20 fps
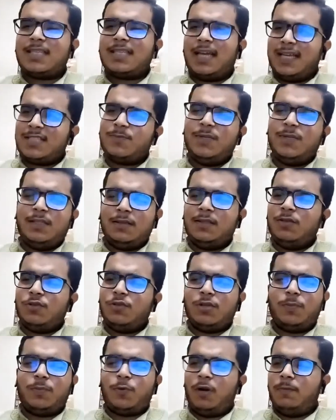has been
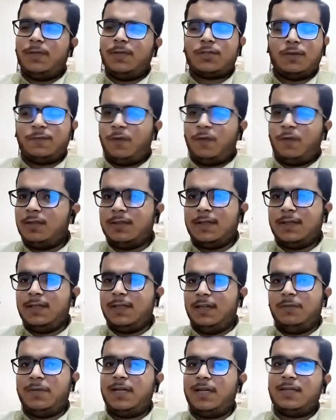the promise of all the
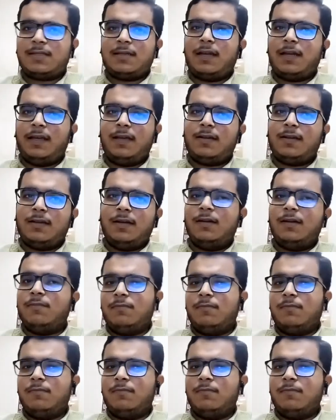governments, like